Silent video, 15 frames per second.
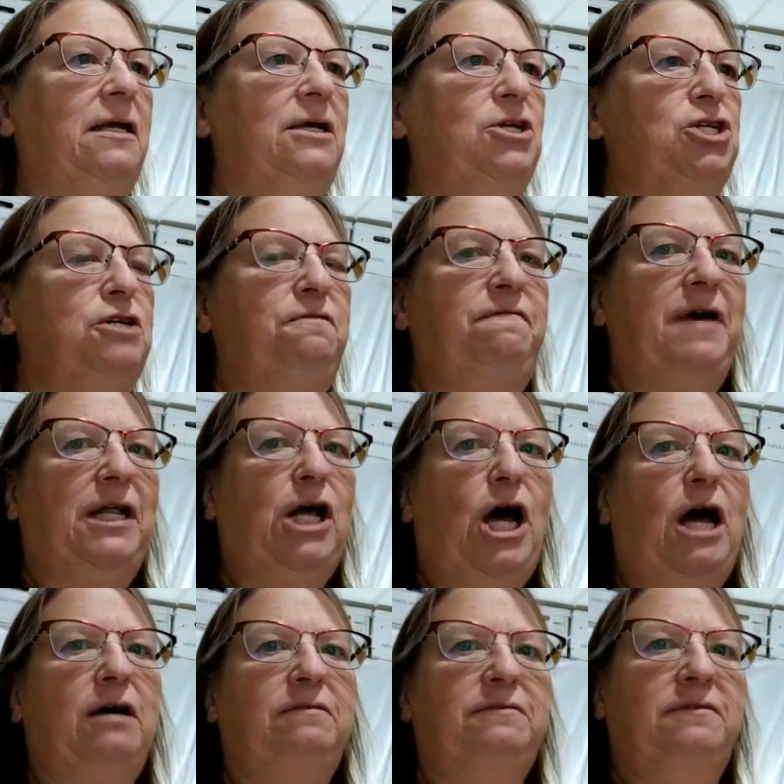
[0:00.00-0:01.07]
She fell
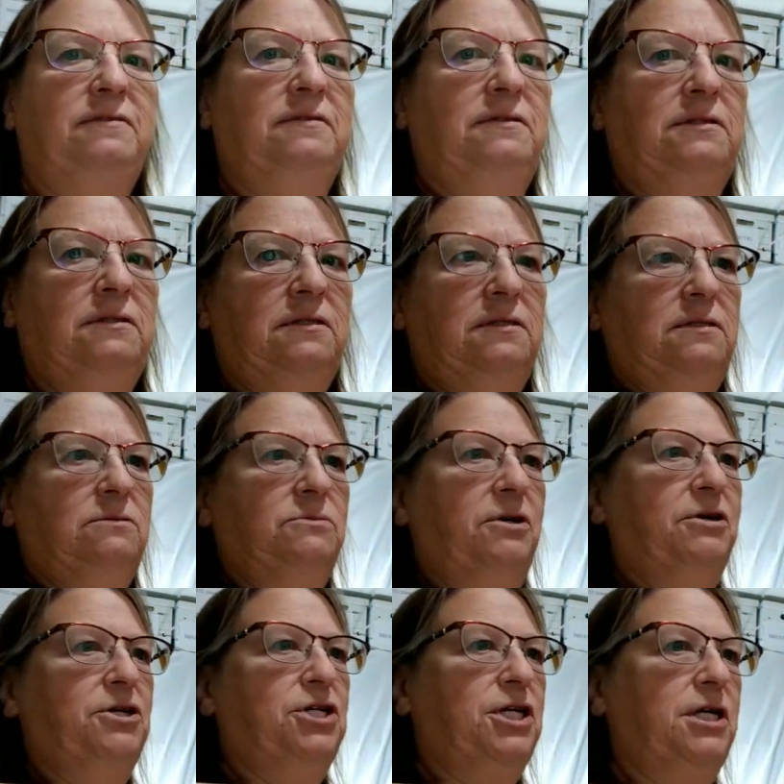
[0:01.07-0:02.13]
off. Where
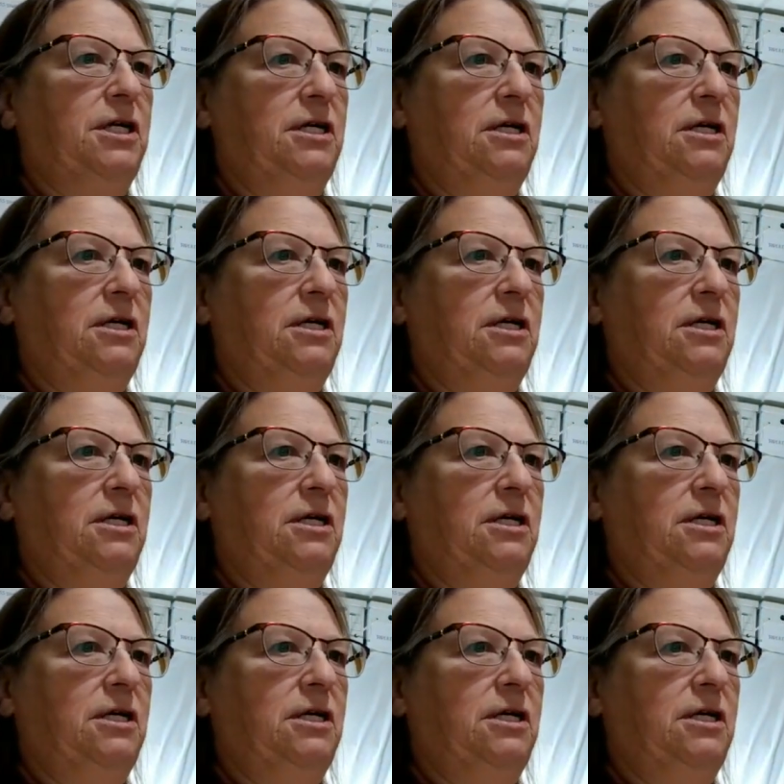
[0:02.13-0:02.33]
is she?